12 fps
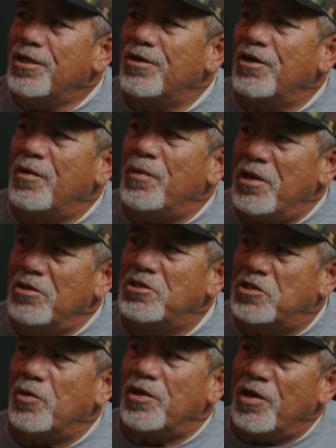They're going to be
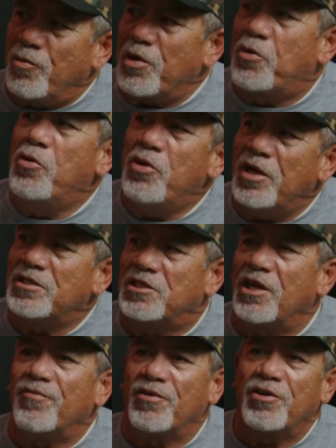used to it. They're recruiting
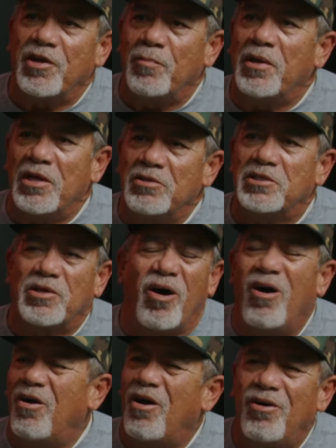stuff. They're going to be used to
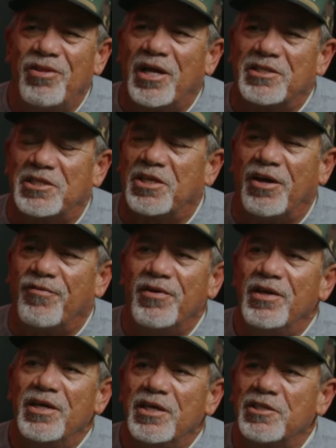all that stuff.
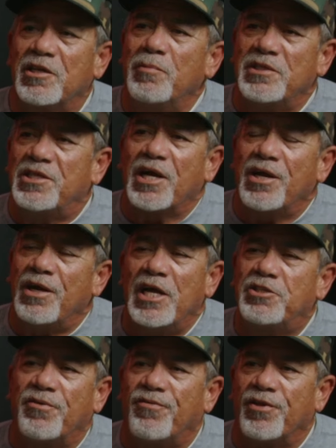It's going to be second
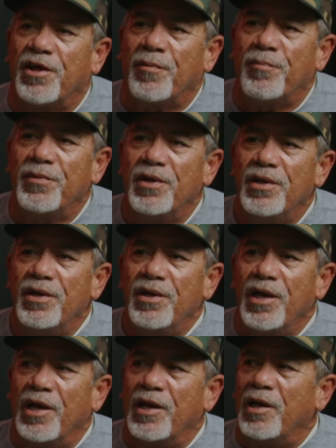nature for them.
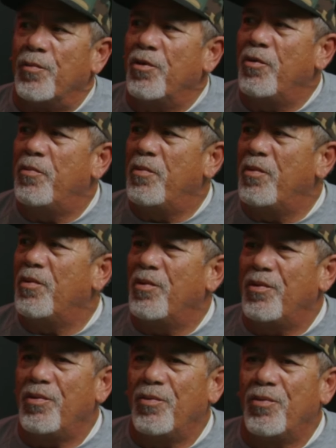Yeah. And
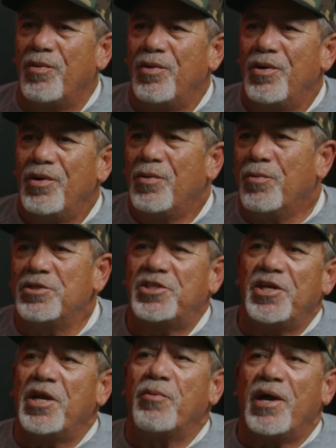we're
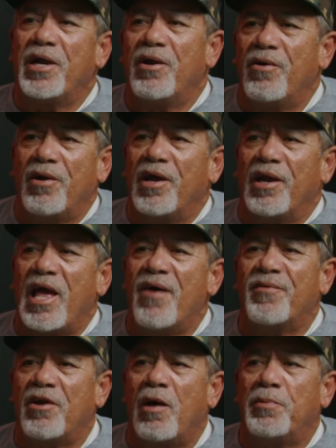sitting right here and
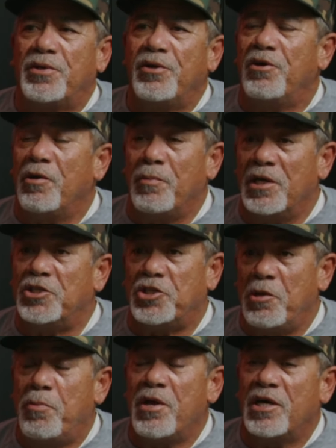have an opportunity to be a
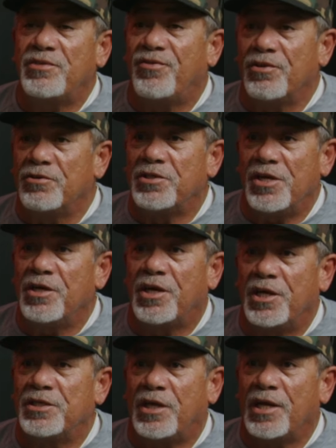GPS for those
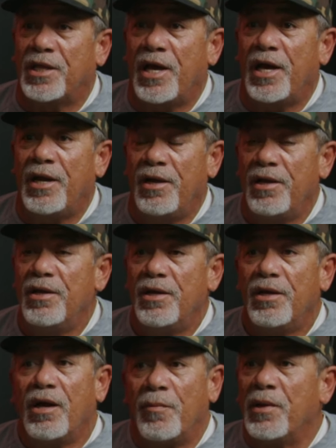young kids like that.
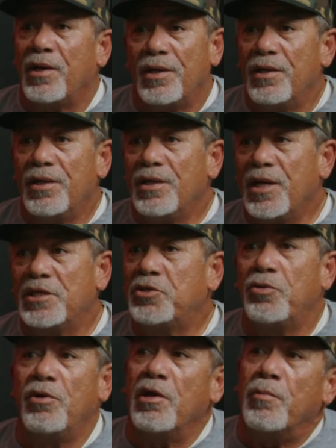I mean,
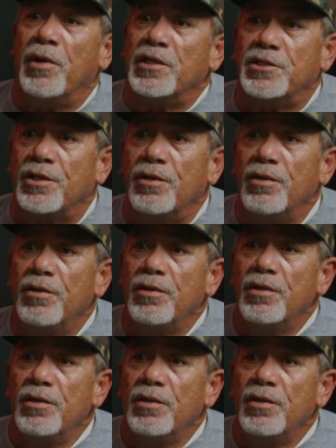that's truly a blessing.